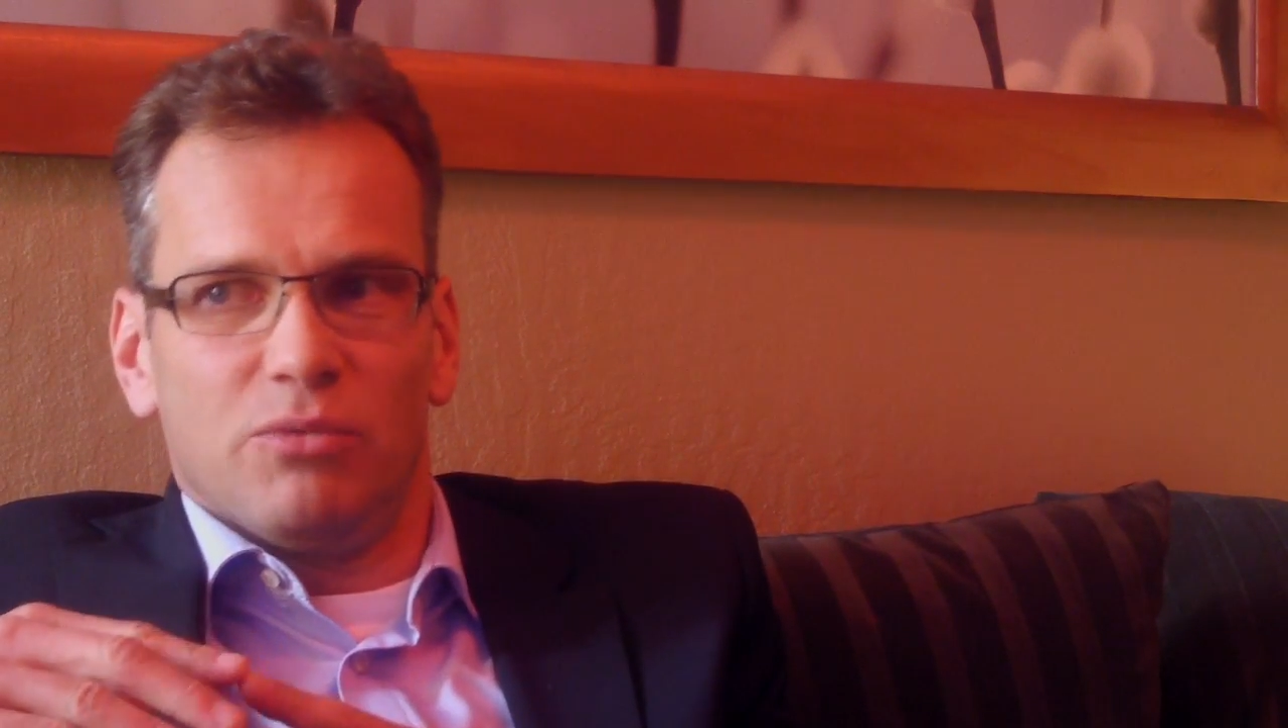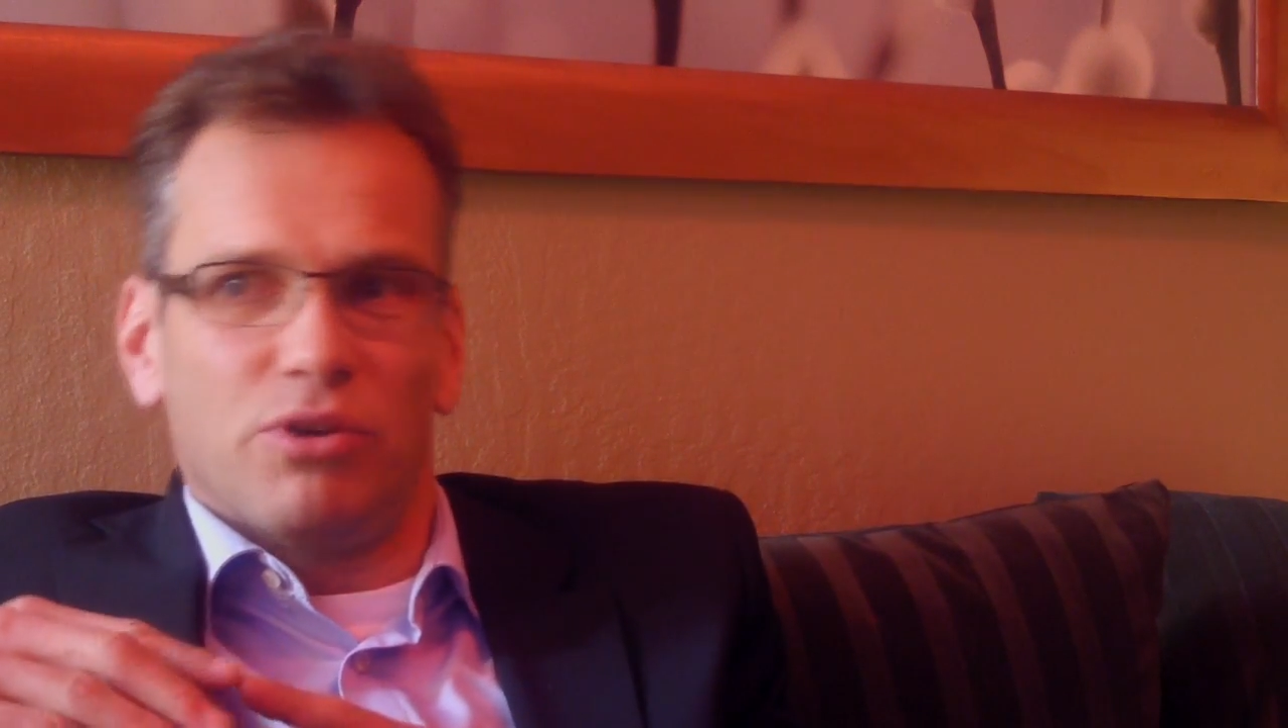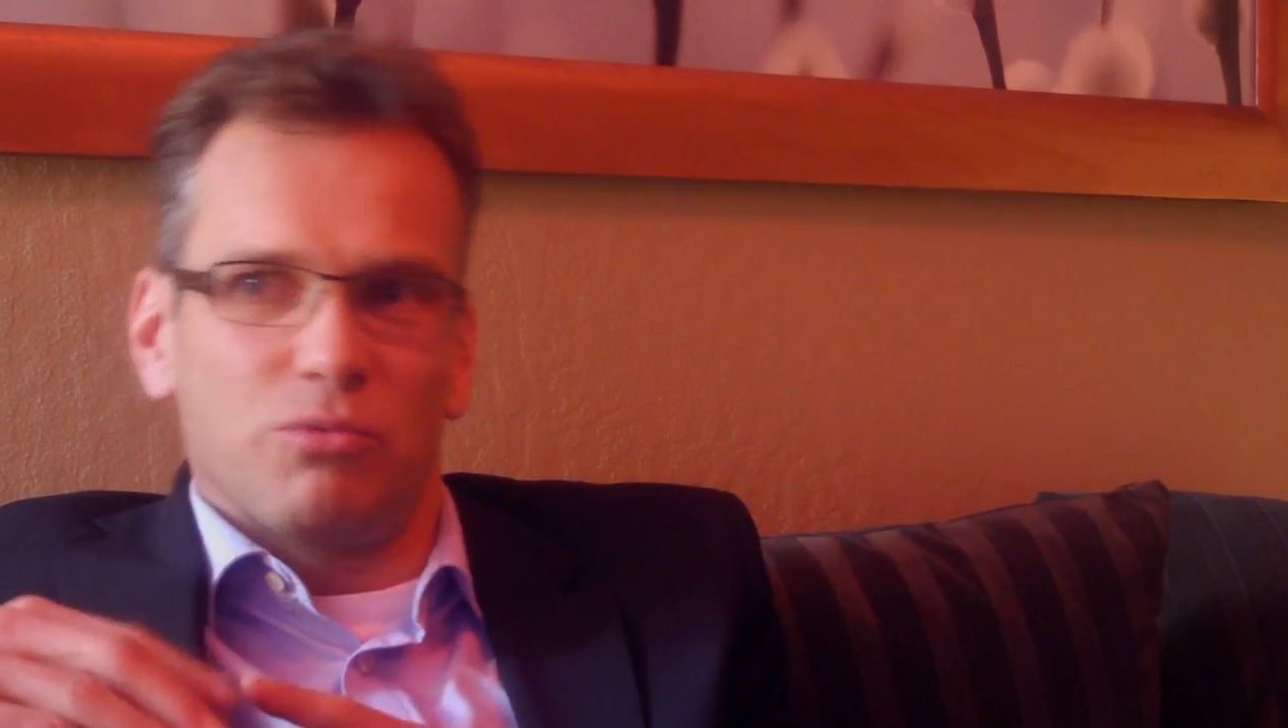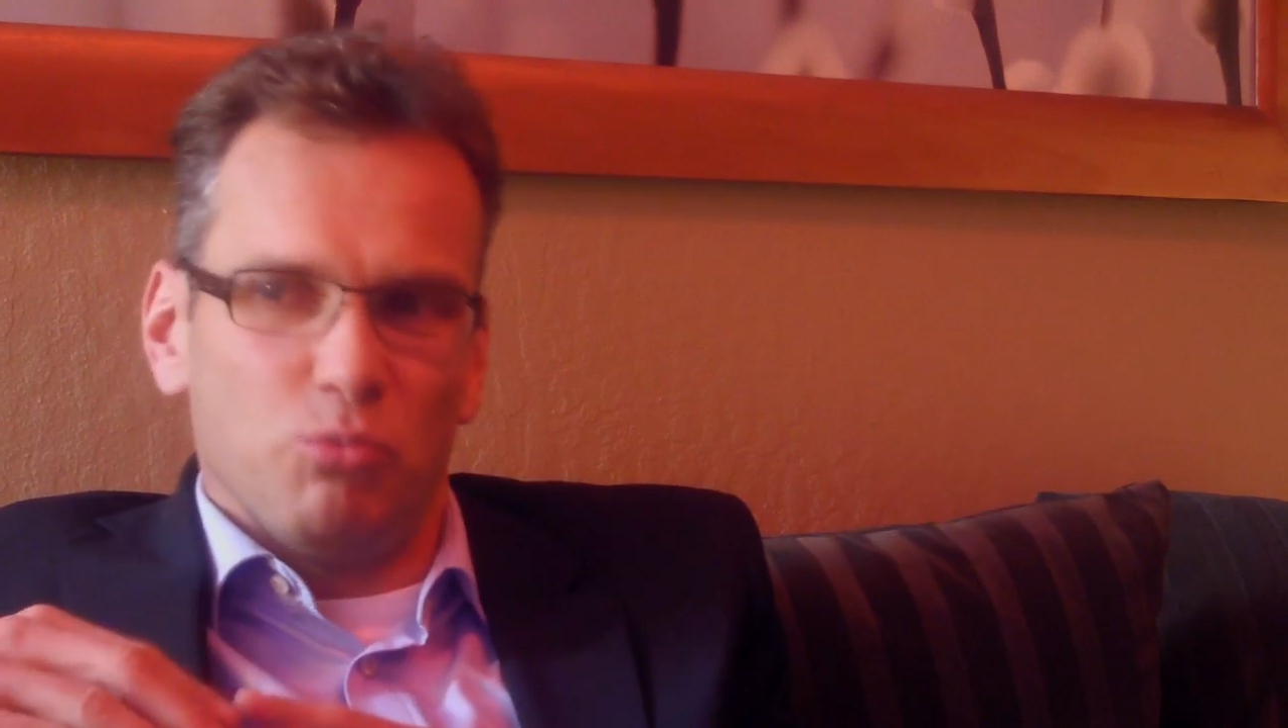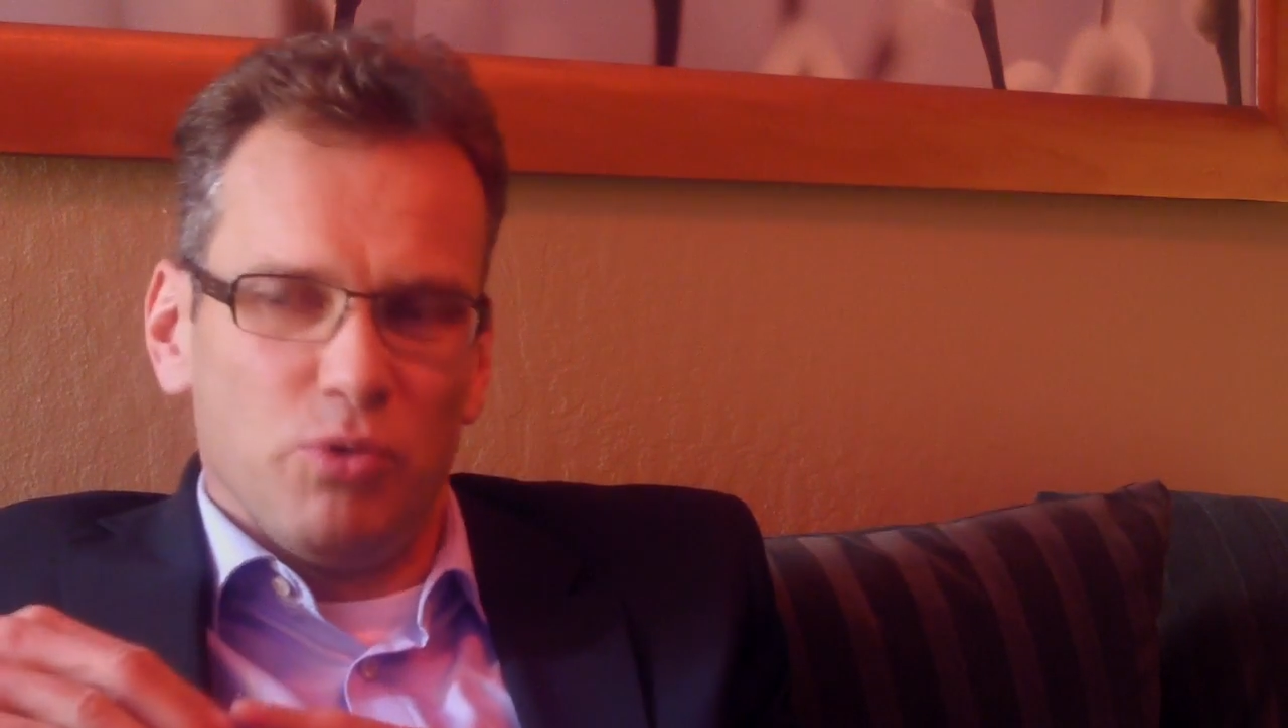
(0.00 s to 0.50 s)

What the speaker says: what